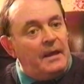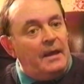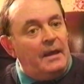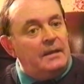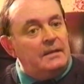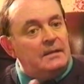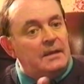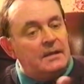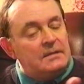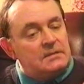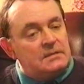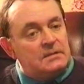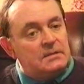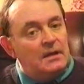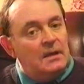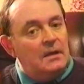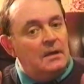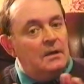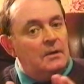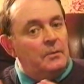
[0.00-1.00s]
And that's
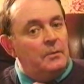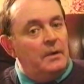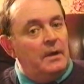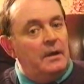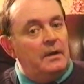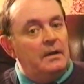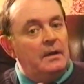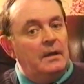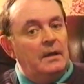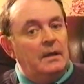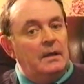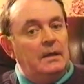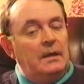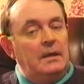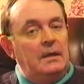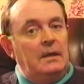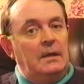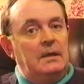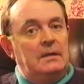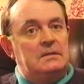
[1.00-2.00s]
where
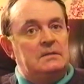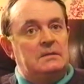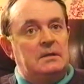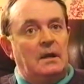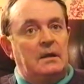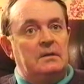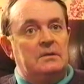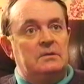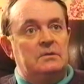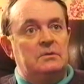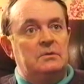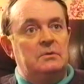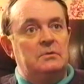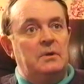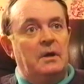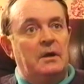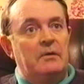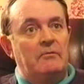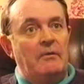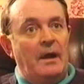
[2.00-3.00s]
it started
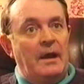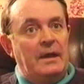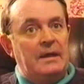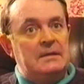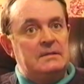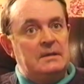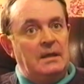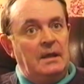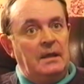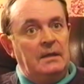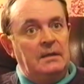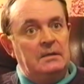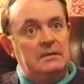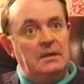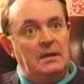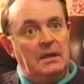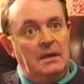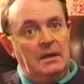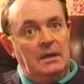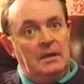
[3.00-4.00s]
to arise. And
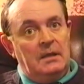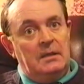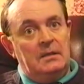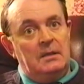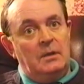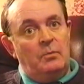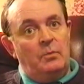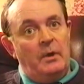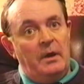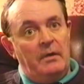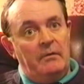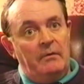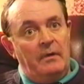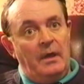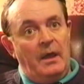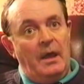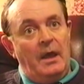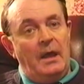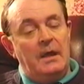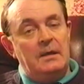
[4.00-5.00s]
there were
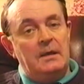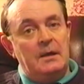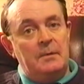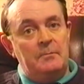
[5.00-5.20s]
a